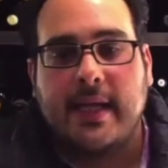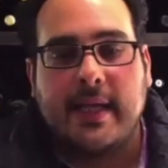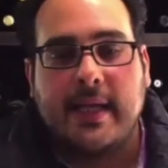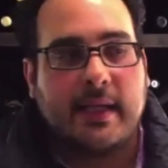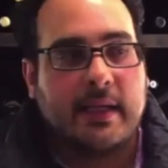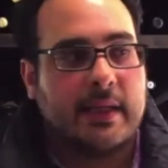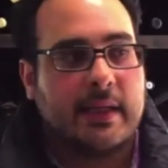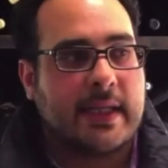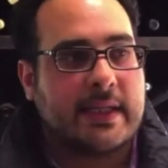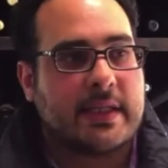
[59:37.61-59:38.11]

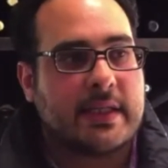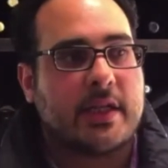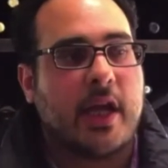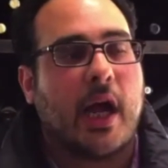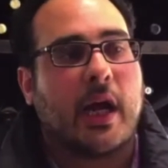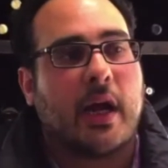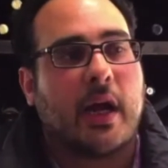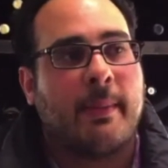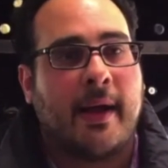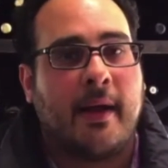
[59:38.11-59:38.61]
let's talk
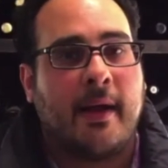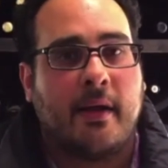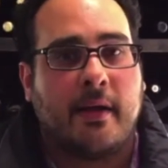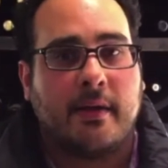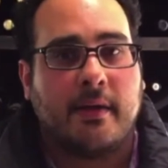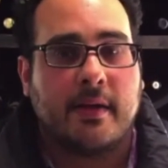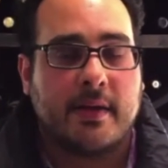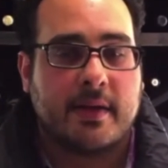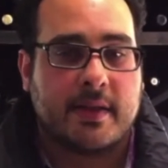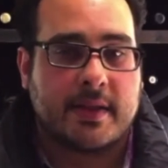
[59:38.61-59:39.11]
about
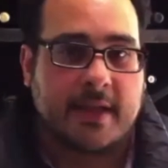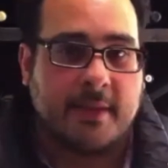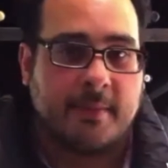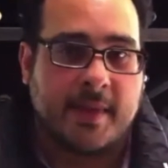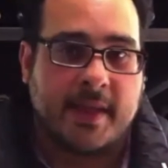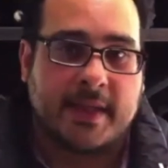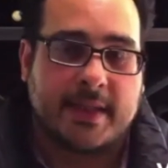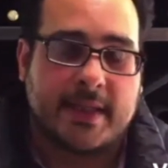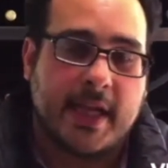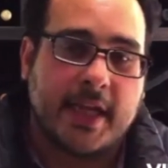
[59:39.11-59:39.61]
some of
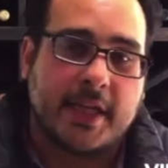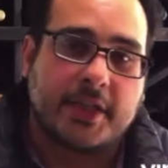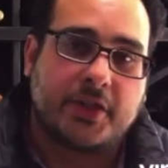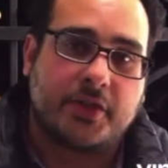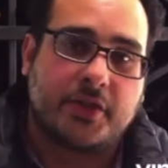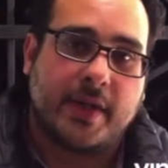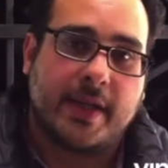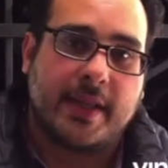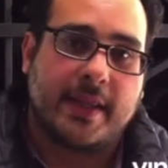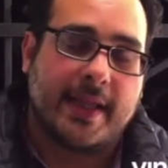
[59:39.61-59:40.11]
this
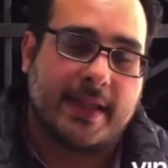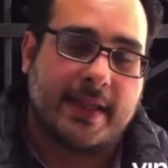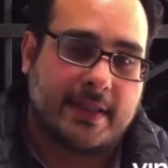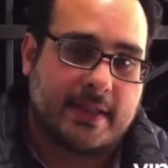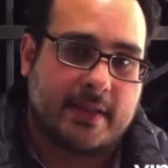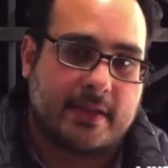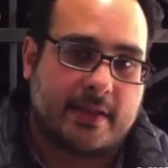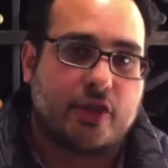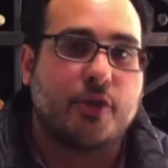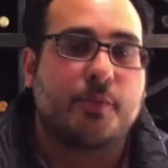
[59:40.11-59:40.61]
history that's
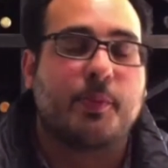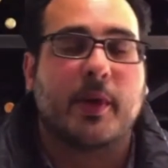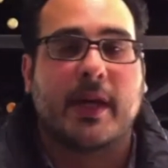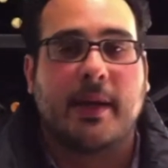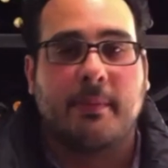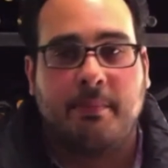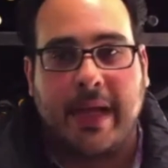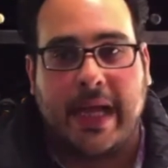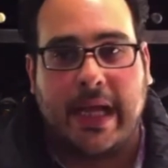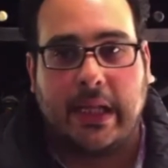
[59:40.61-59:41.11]
super
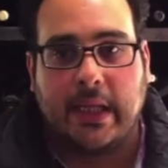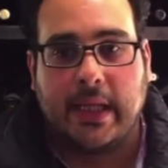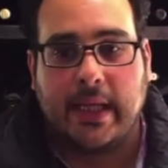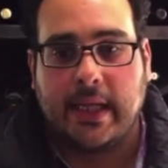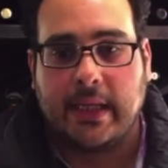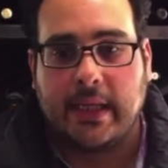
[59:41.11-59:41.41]
compelling